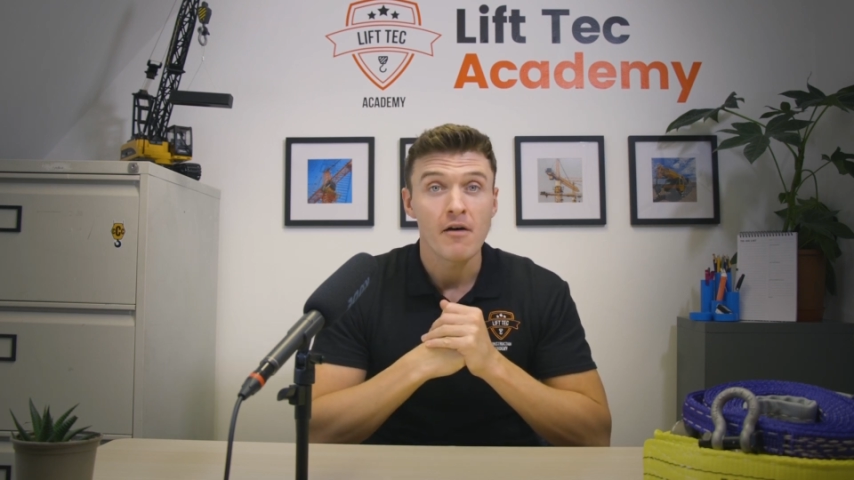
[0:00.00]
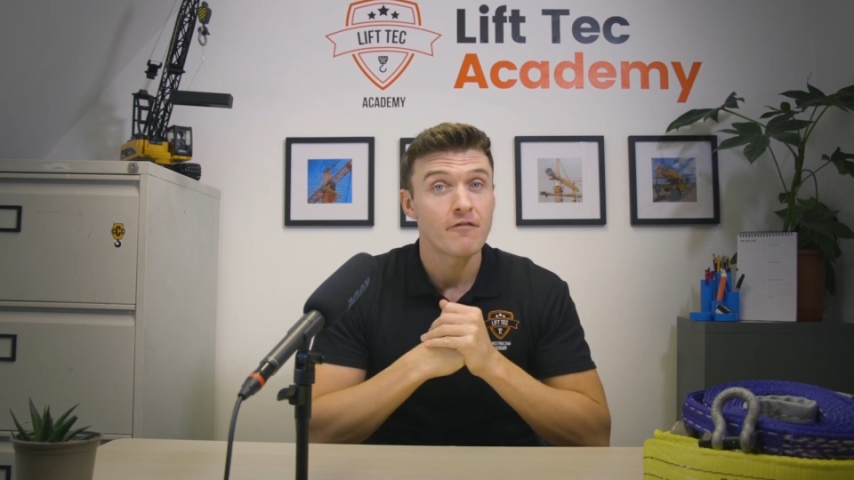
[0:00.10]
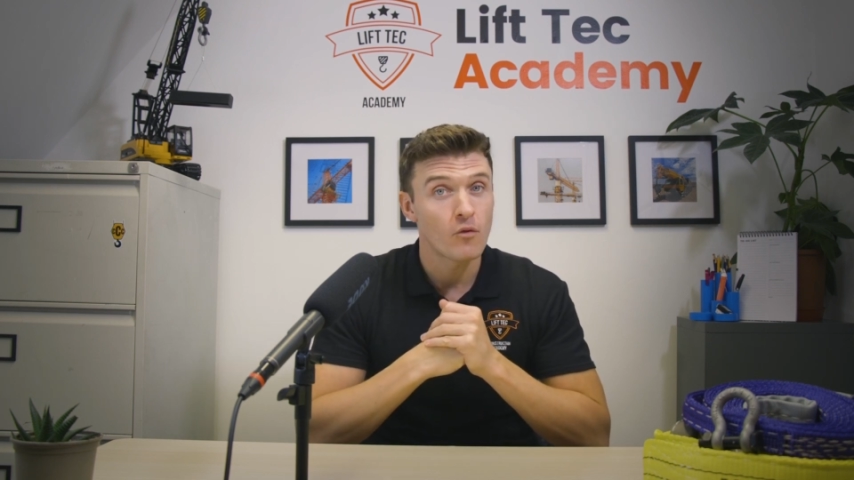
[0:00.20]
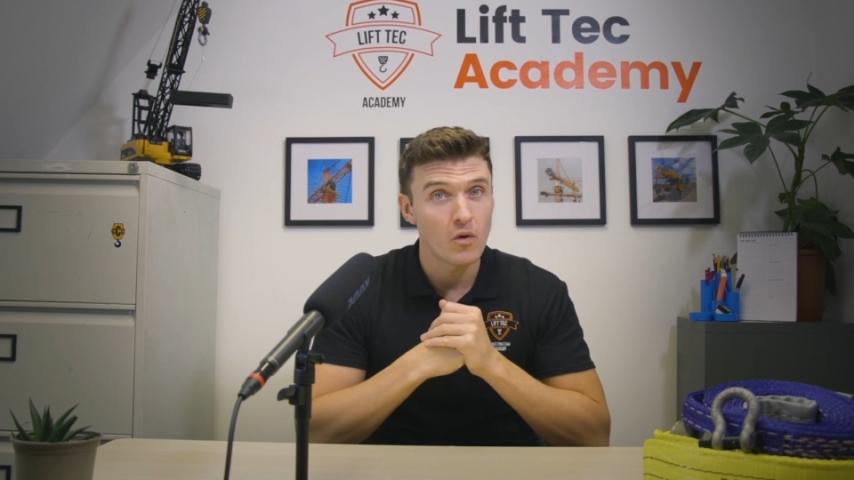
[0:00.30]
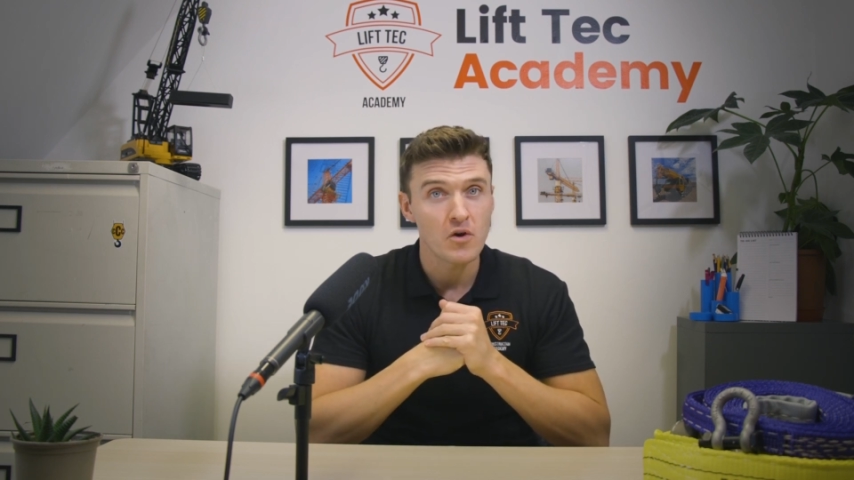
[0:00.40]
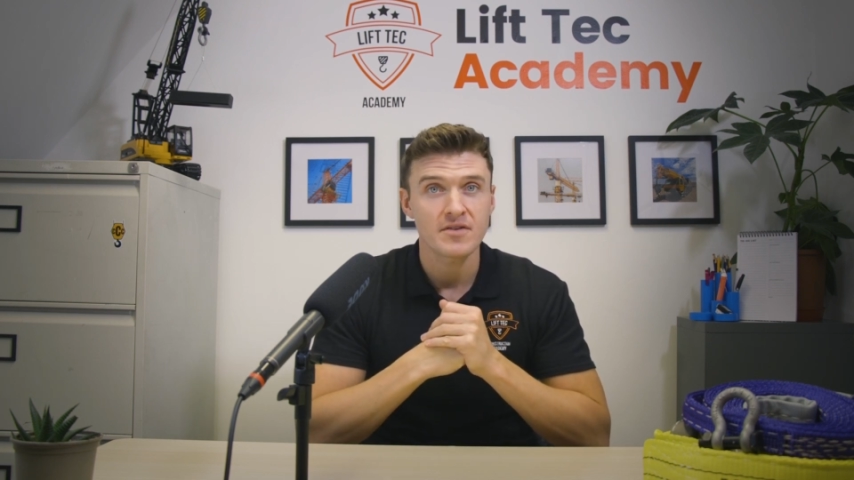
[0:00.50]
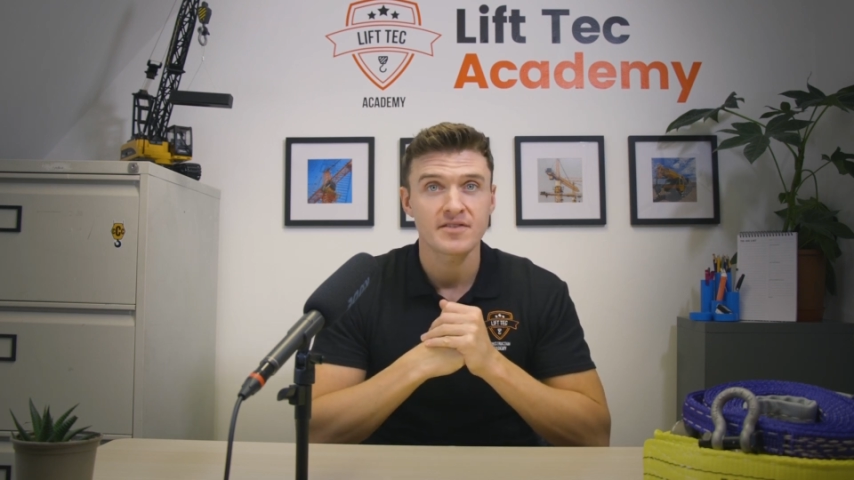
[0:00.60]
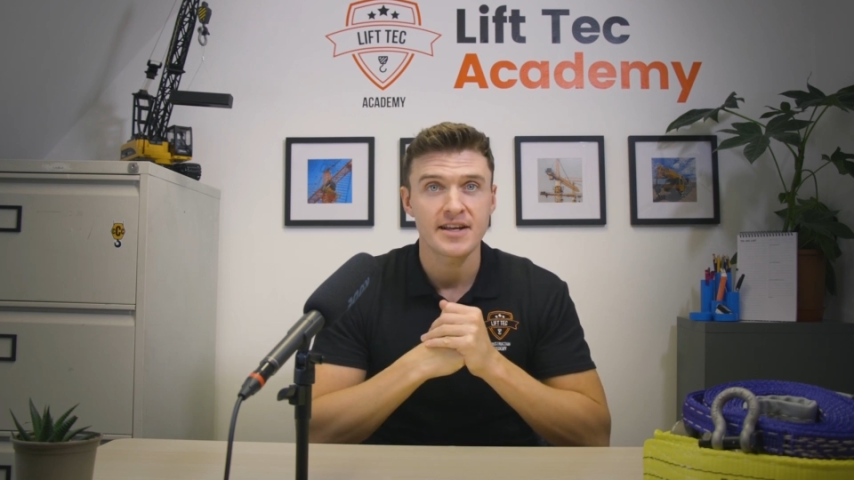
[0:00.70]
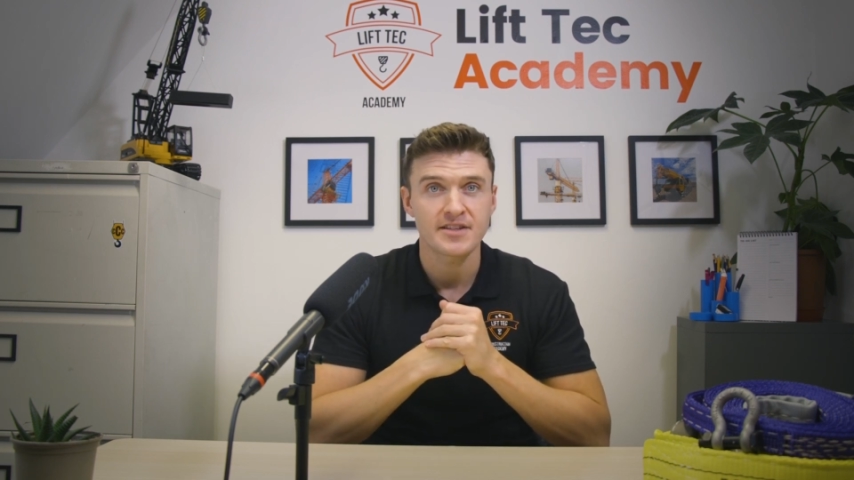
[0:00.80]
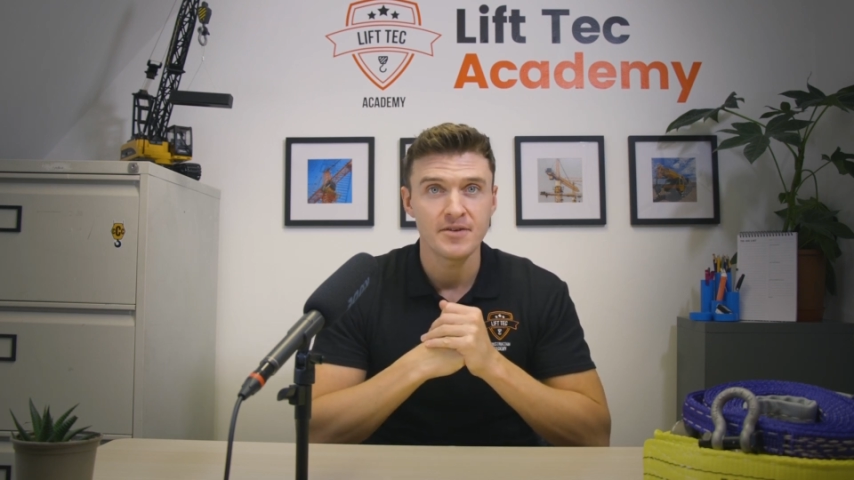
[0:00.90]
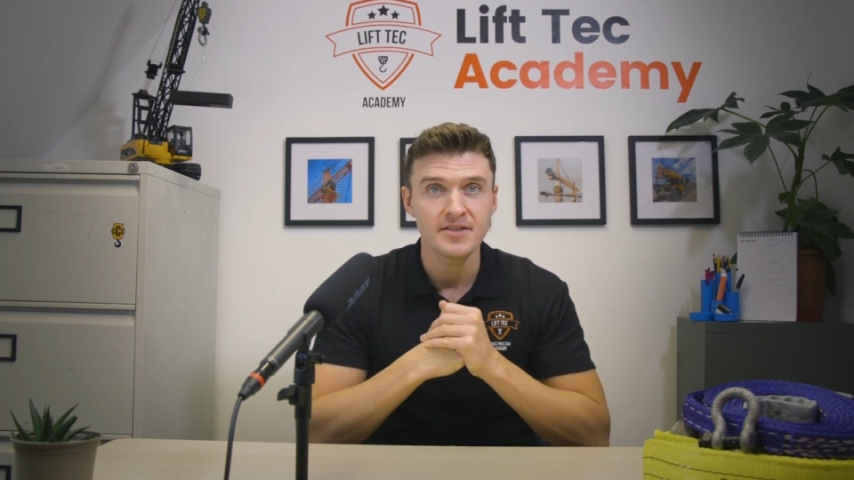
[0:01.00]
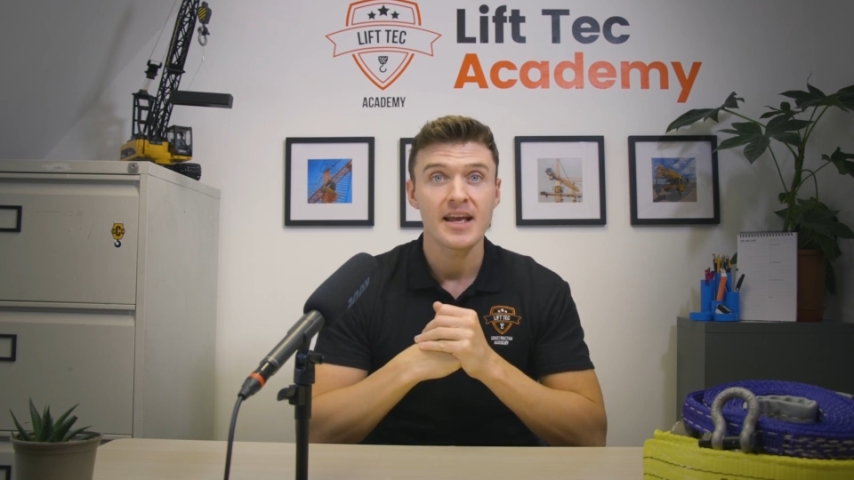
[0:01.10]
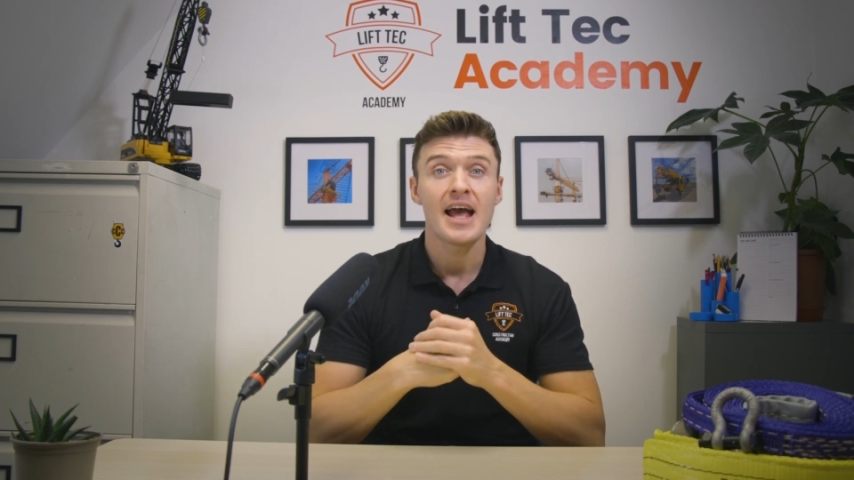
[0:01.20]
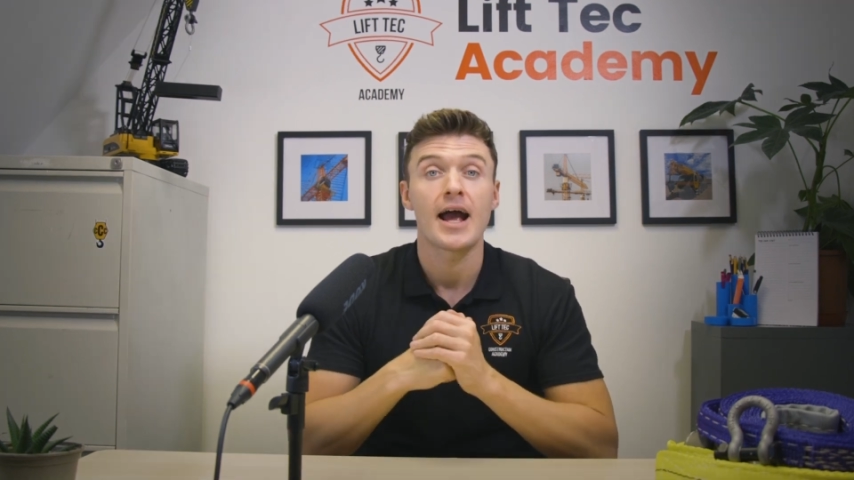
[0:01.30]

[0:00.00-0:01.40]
for your assessment,